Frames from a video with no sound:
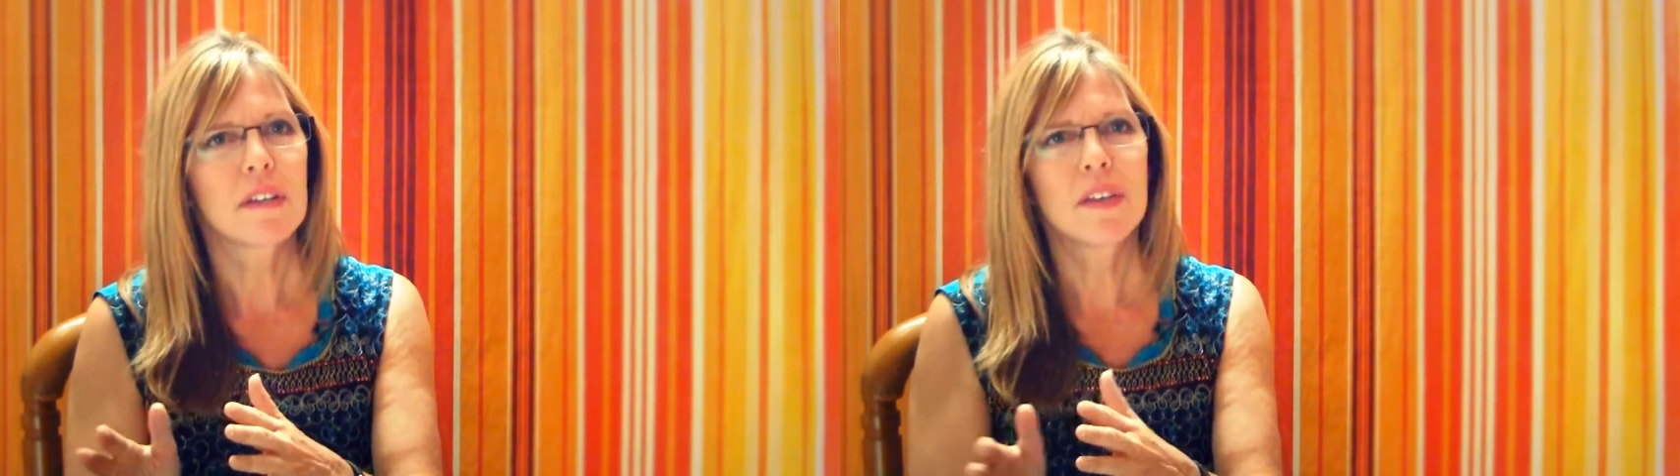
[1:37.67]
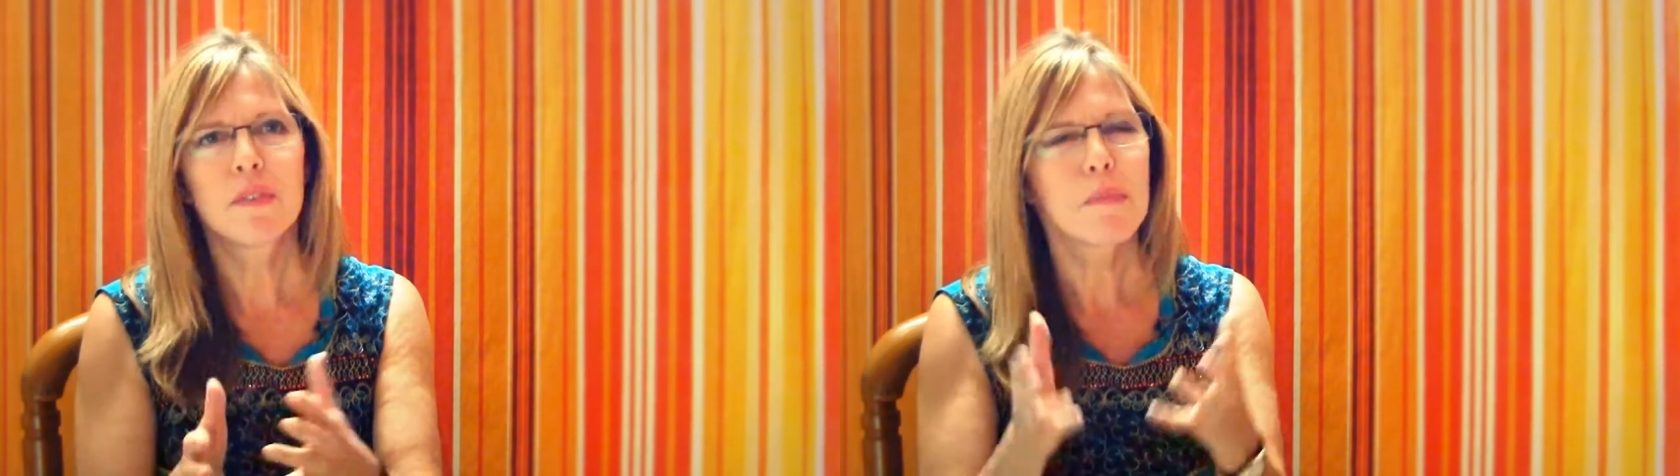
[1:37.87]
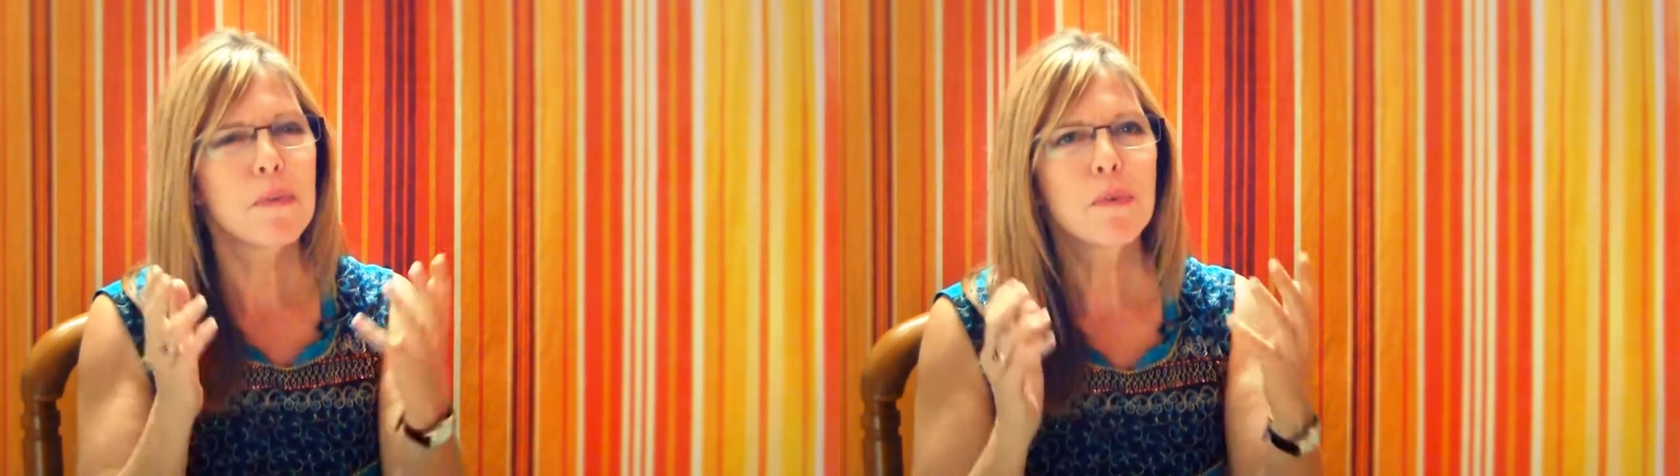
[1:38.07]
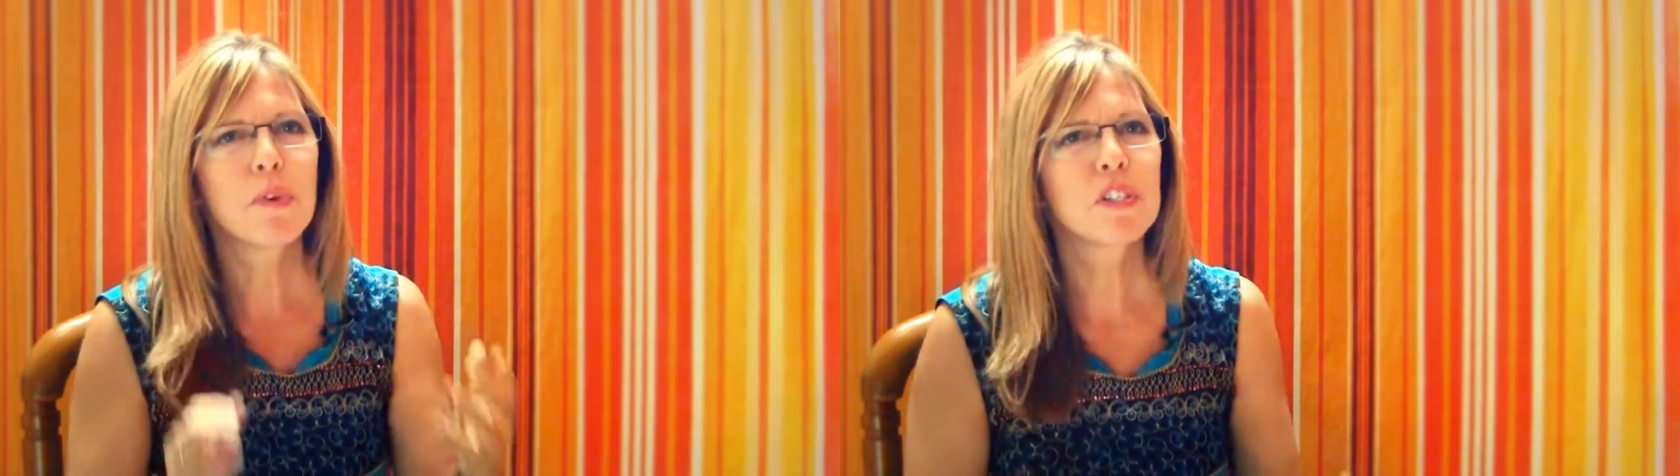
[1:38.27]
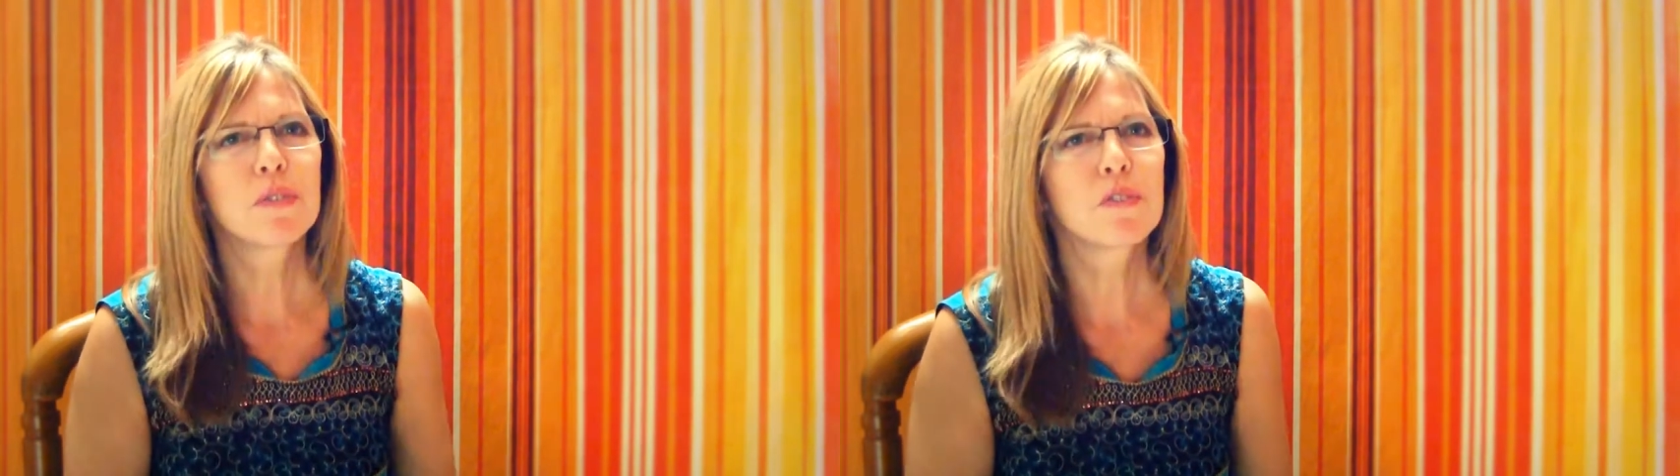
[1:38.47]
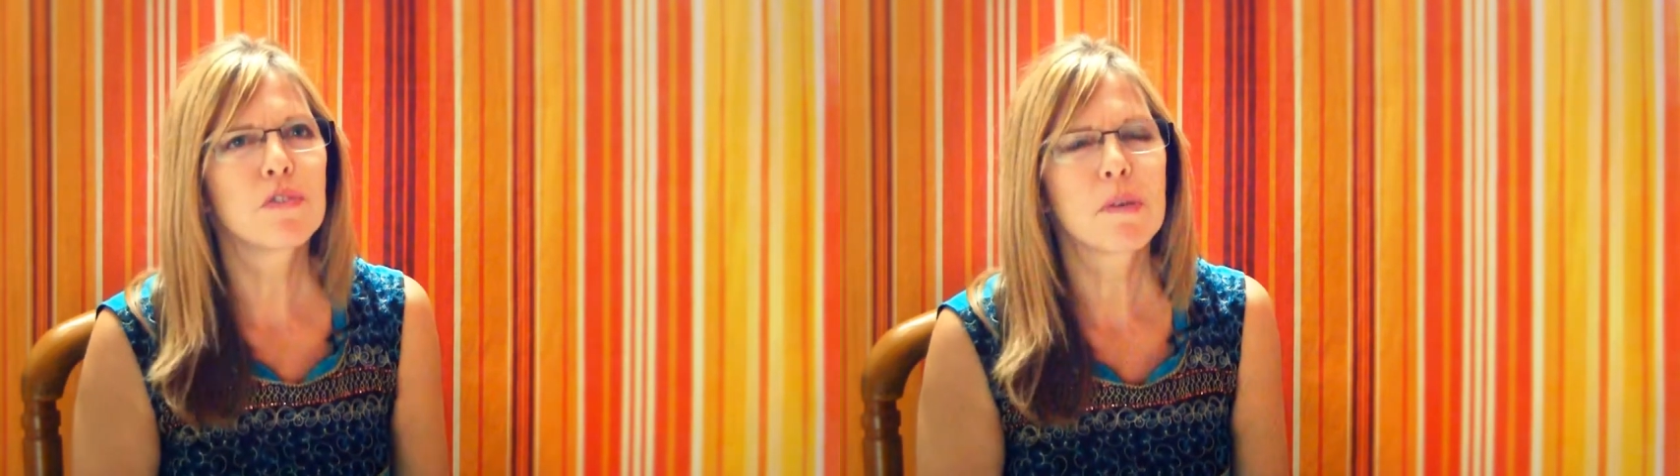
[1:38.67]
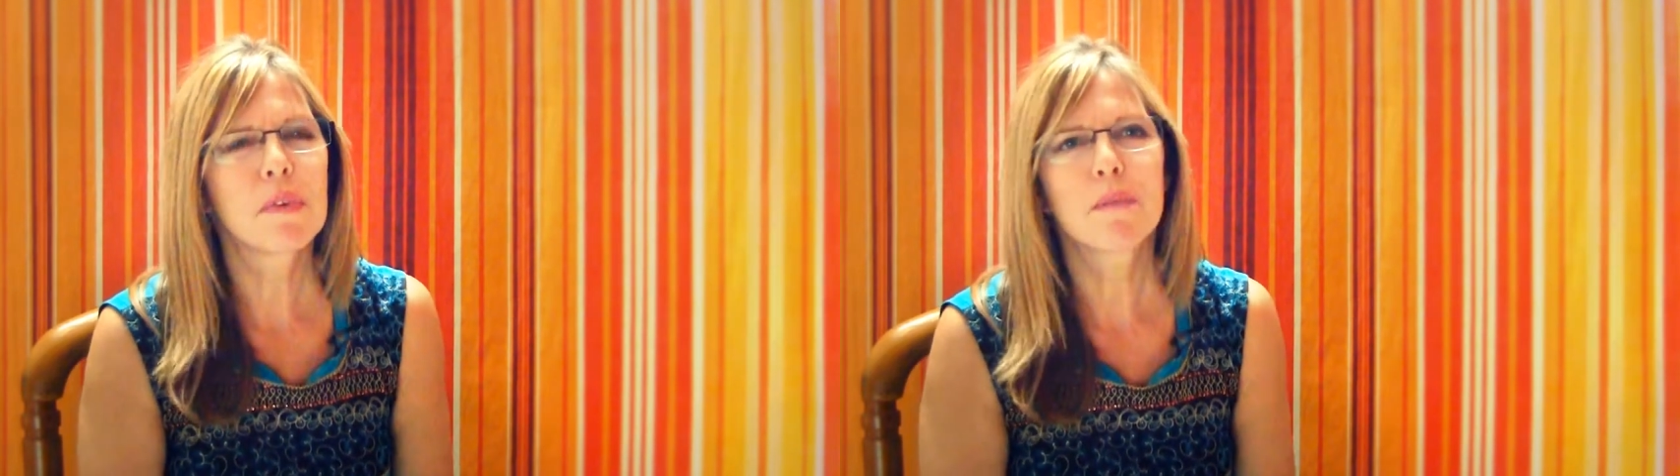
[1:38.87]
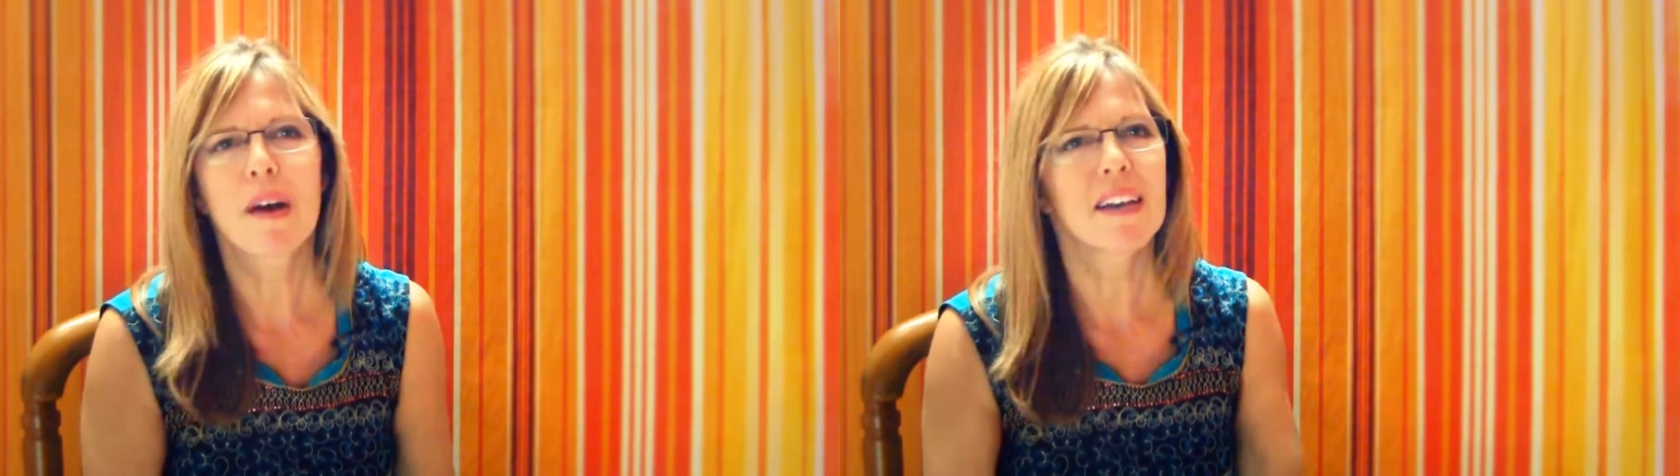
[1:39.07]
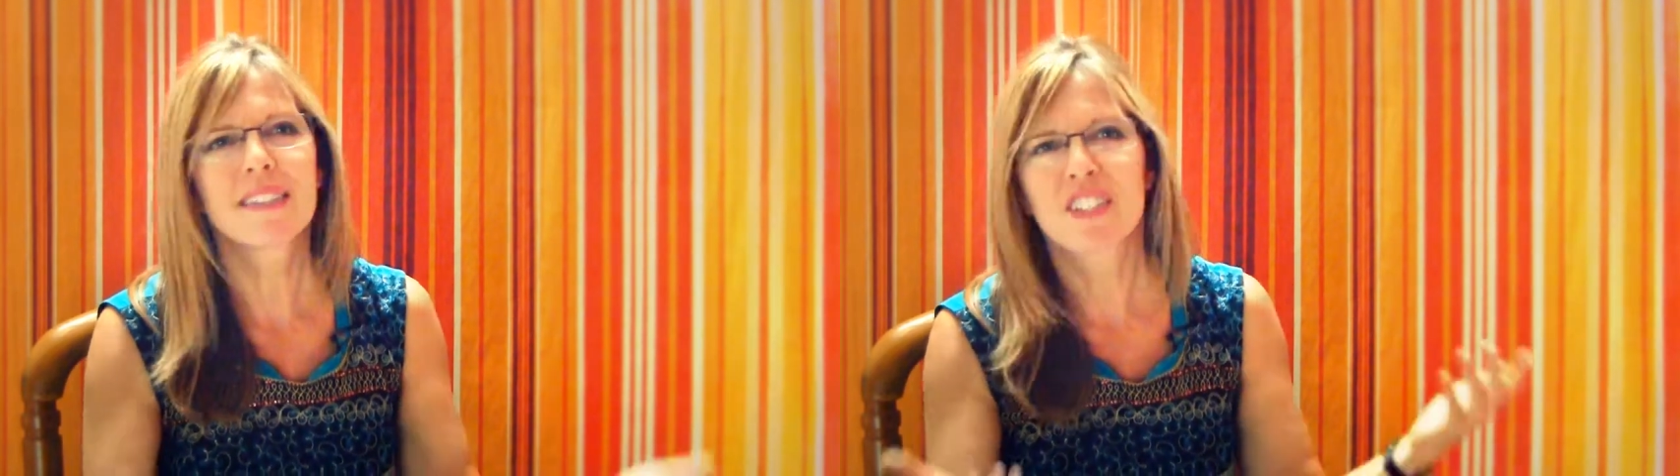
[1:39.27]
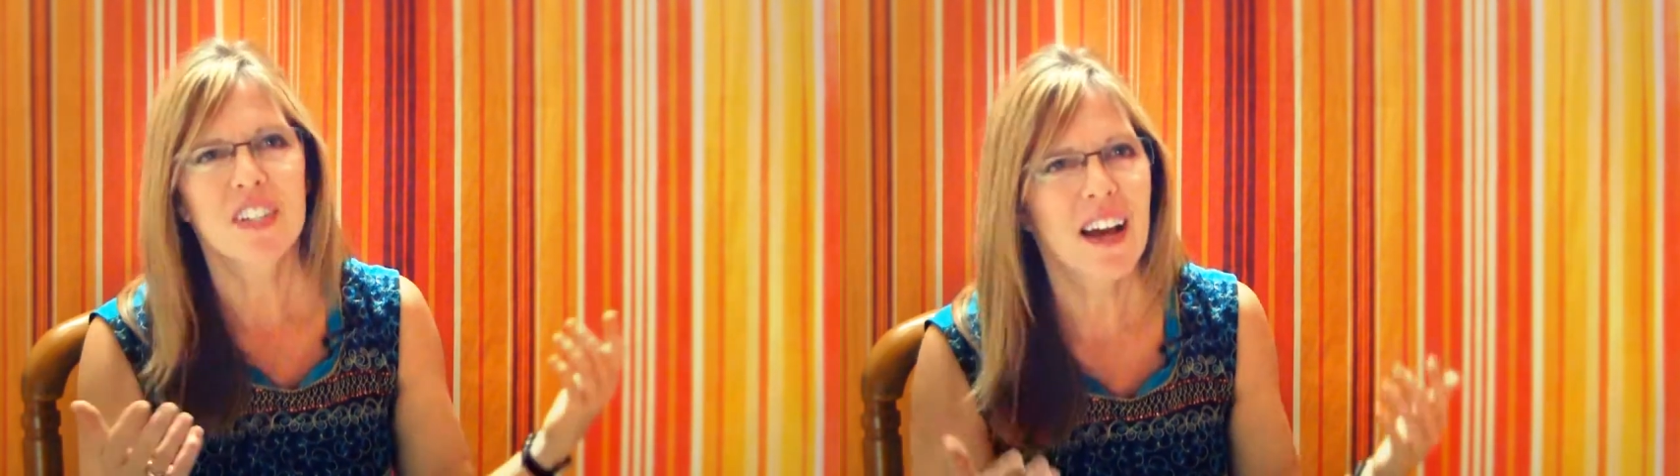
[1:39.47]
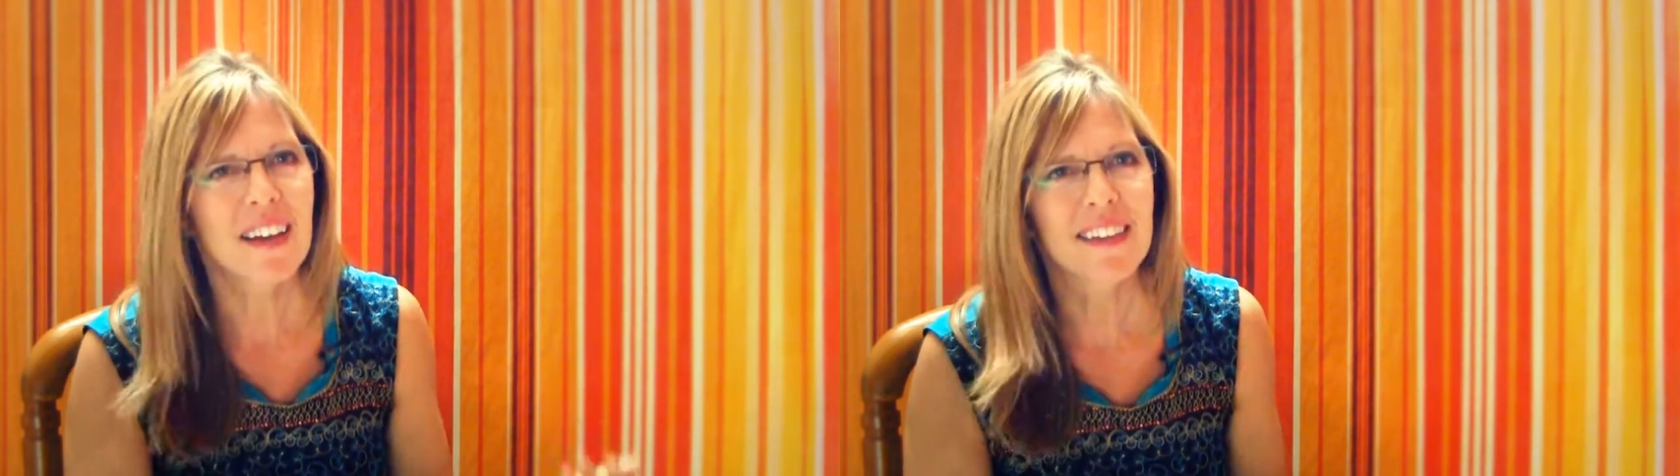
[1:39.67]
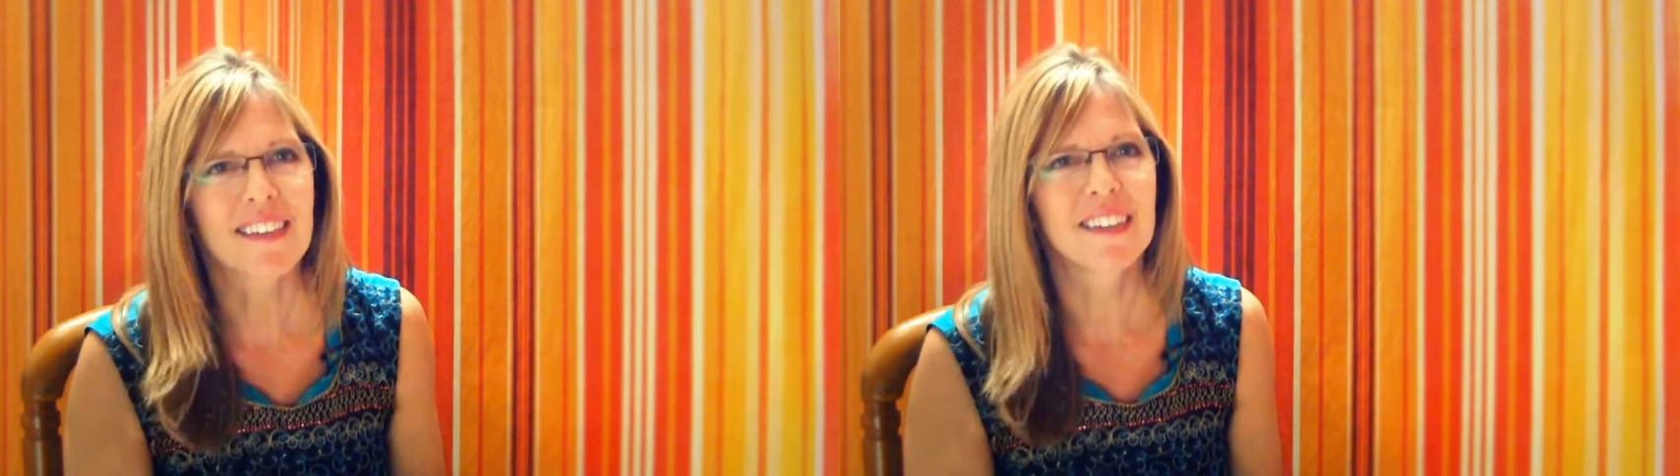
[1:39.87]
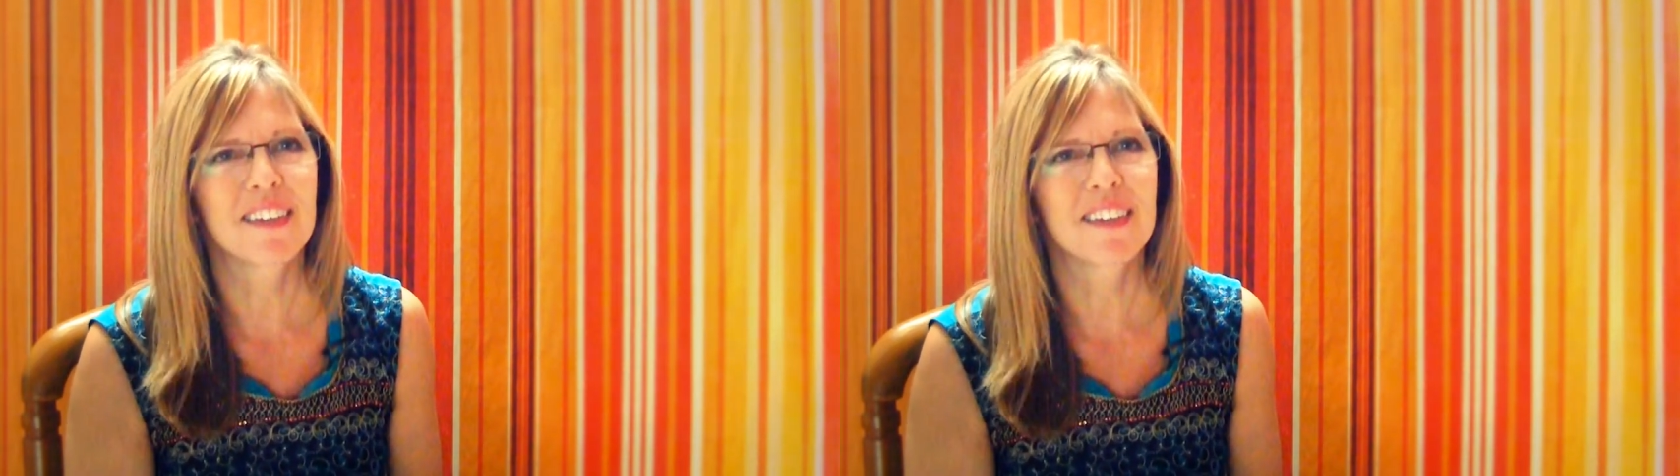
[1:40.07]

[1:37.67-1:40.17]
Even maybe what you were dreaming about as a child,